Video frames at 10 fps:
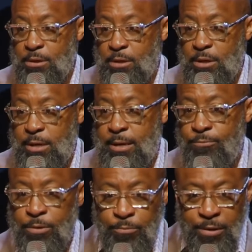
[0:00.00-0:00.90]
Uh,
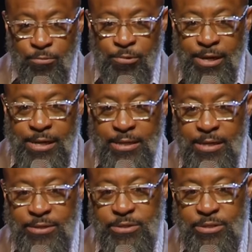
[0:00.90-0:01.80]
when we read
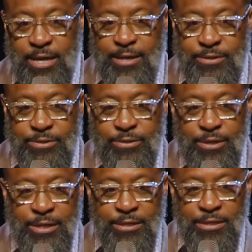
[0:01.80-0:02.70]
this text,
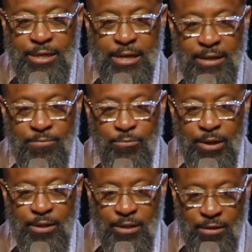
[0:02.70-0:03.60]
he's dealing
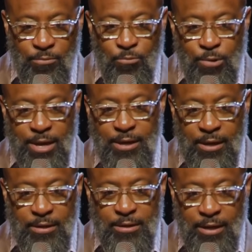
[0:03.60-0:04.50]
with the
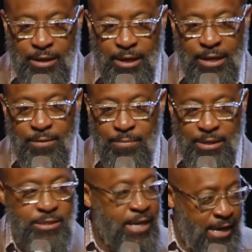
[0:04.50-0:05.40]
wicked
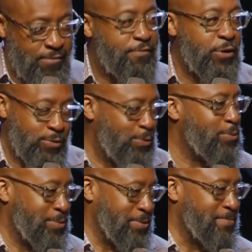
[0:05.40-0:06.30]
enemies and
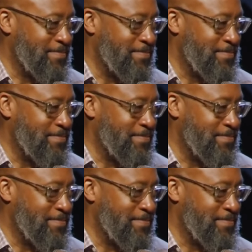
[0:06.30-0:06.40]
foes.